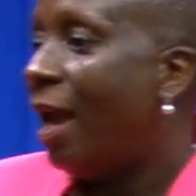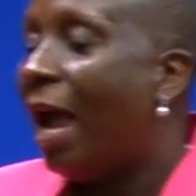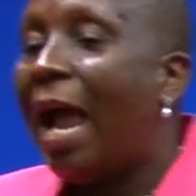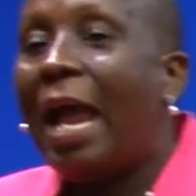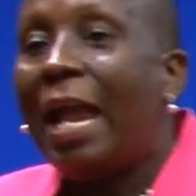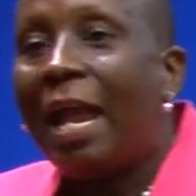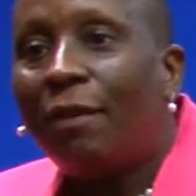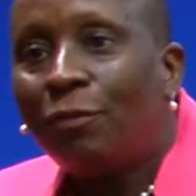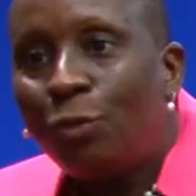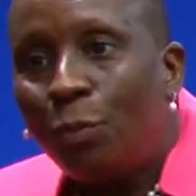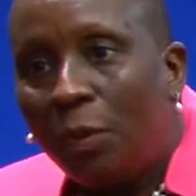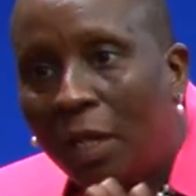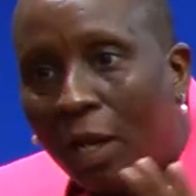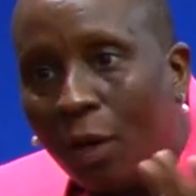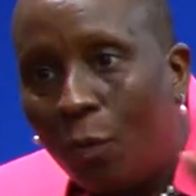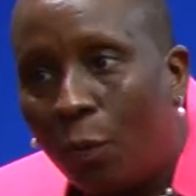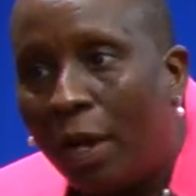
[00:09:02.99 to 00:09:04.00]
I have to be
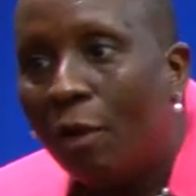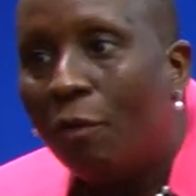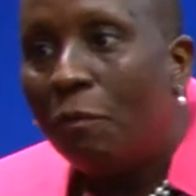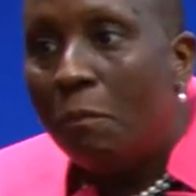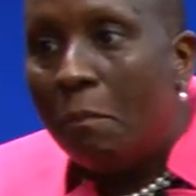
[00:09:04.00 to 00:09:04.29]
aware of